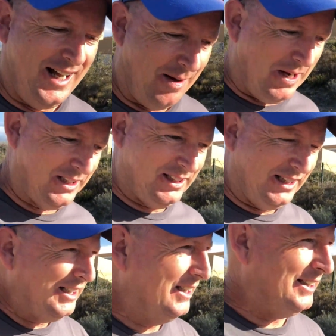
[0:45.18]
I'm
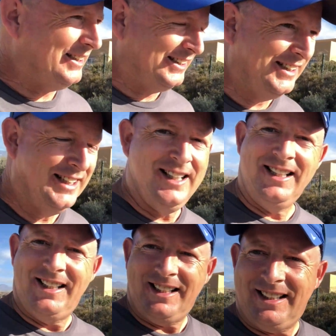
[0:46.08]
actually
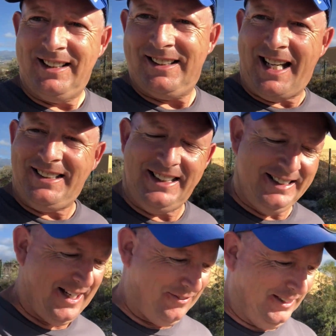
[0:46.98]

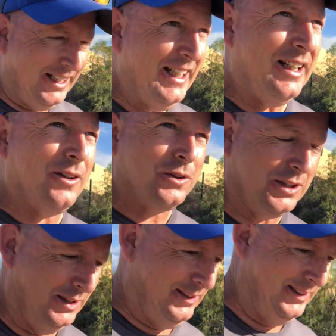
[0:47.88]
ninety-seven kilos.
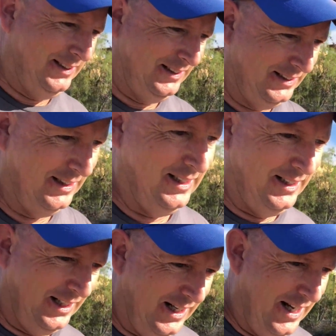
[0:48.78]

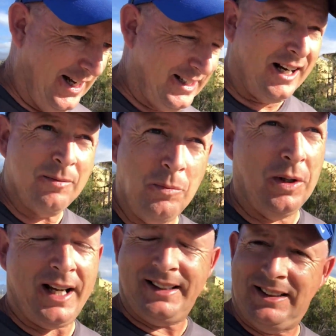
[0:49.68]
I can't remember what
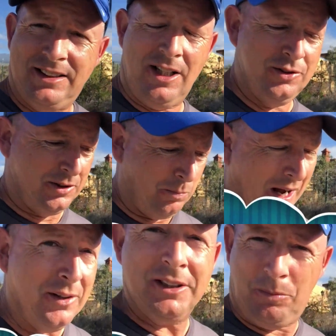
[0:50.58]
that is in stones and
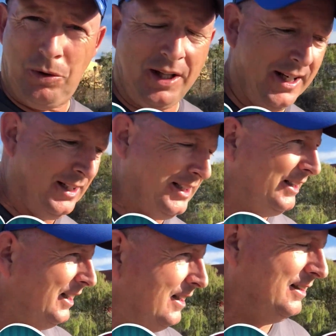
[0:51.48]
pounds. I'll put that in
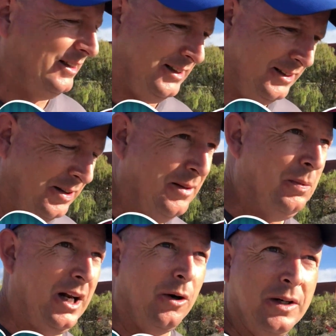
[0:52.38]
the uh,
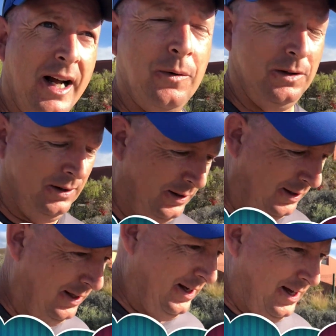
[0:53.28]
below now.
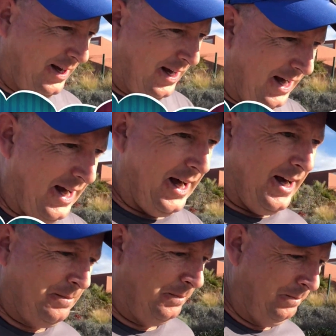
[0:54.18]

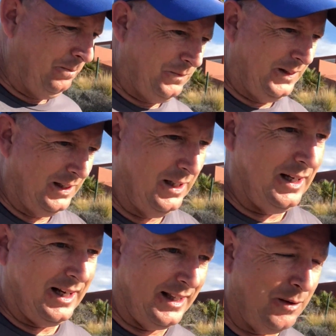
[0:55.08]
Um,
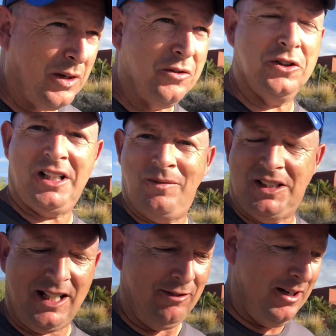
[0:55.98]
I think when I first came to
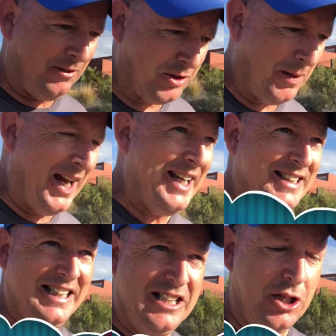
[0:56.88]
Tenerife, I was about
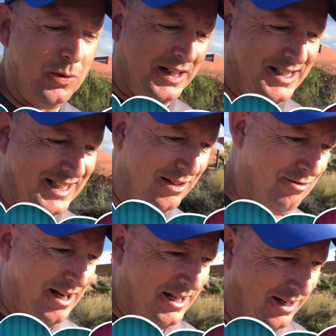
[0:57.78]
eighty-two,
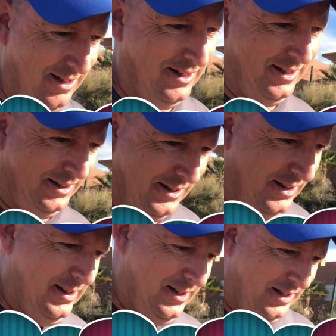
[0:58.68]
eighty-three,
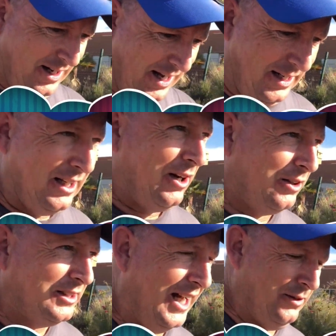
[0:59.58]
and the
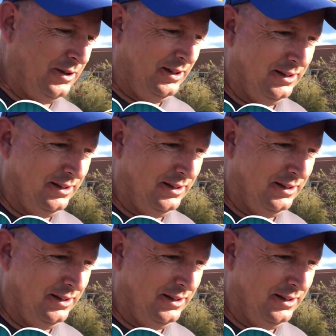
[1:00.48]
lockdown